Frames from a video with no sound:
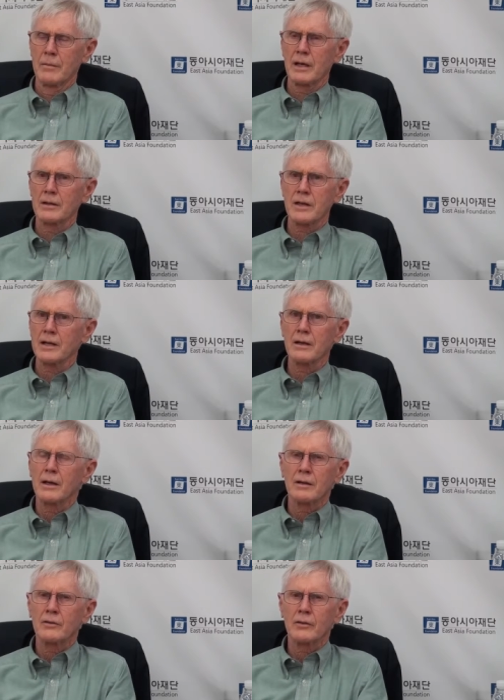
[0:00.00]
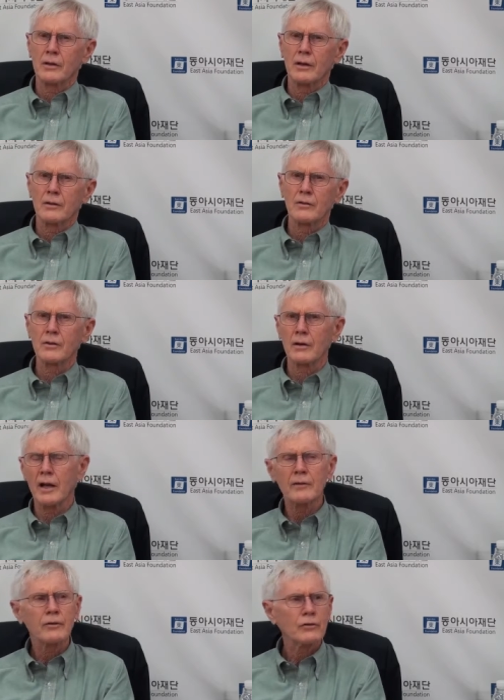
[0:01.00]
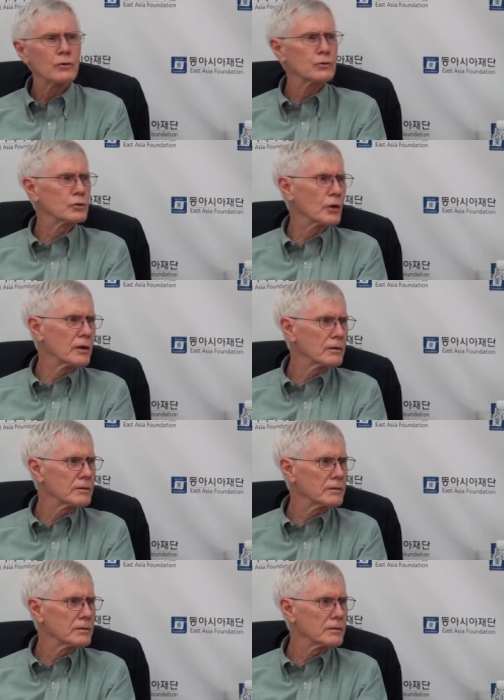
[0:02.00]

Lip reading: Because life is too short.